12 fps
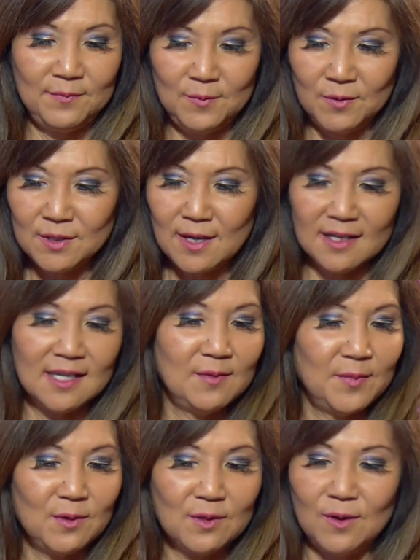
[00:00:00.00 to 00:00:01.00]
we're talking
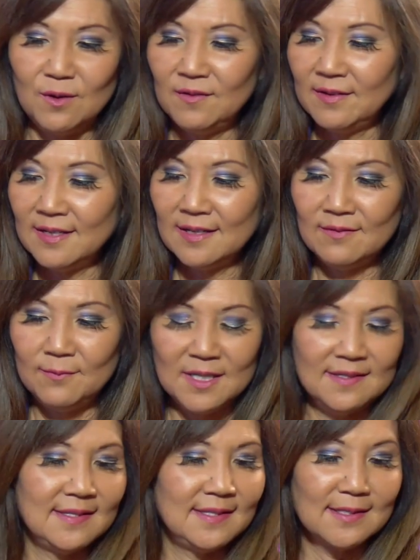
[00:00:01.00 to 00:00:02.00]
about COVID and
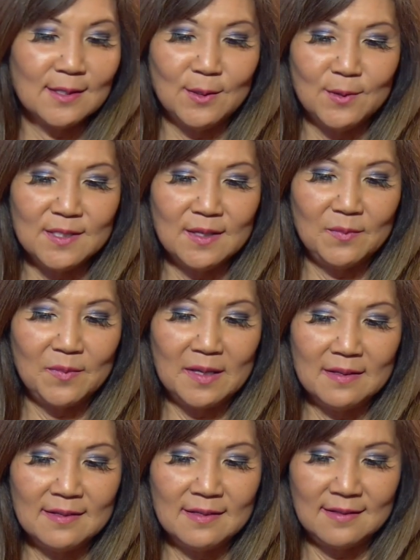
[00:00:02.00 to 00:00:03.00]
businesses closing,
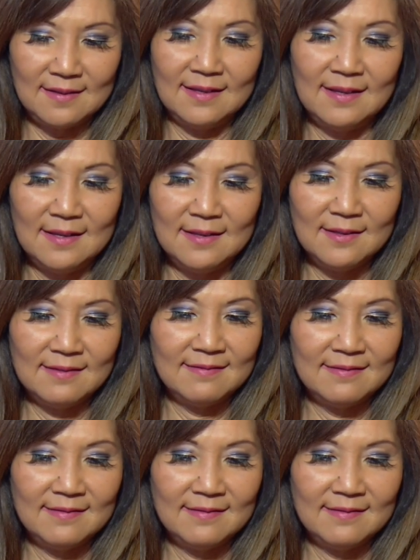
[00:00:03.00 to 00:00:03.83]
but in